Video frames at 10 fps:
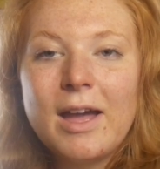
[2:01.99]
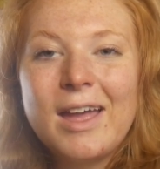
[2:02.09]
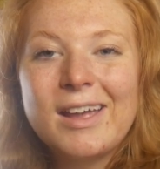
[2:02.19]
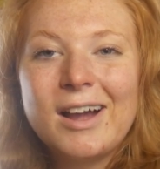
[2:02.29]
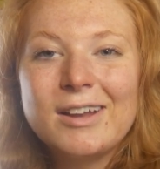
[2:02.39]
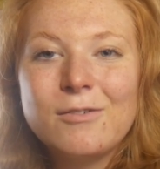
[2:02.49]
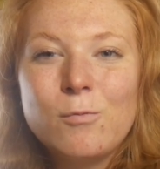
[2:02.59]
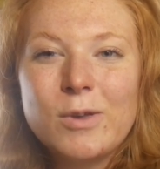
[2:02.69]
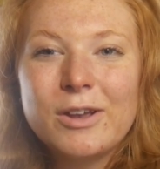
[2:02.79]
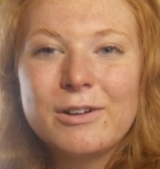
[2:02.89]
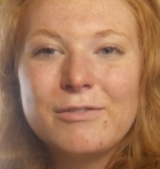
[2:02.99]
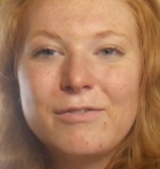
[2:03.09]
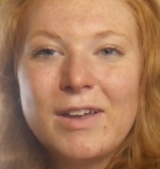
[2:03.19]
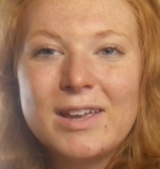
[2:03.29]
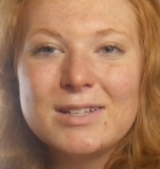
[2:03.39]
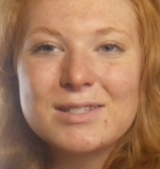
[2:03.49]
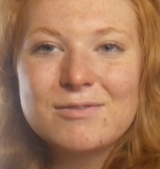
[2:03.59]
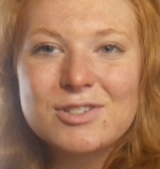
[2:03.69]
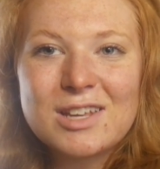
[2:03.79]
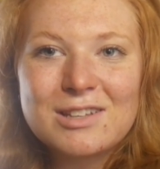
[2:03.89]
a kind of weird phase of
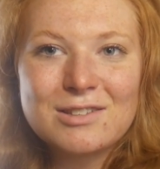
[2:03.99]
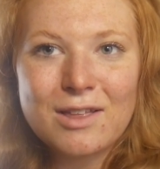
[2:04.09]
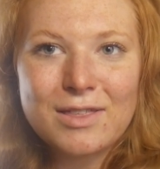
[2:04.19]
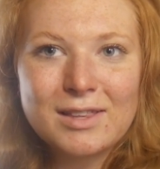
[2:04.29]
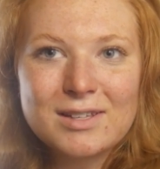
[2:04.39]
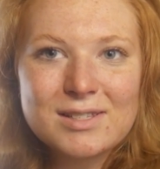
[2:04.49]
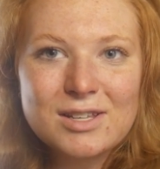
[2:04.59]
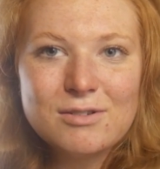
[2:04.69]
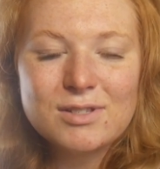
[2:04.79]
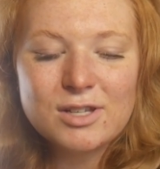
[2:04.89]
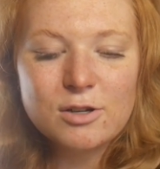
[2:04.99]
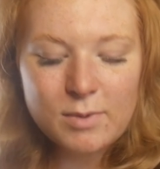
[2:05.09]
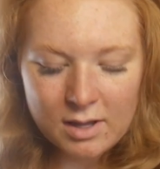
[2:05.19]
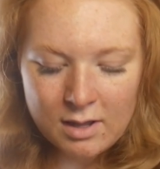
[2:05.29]
just, like, nothingness in YouTube.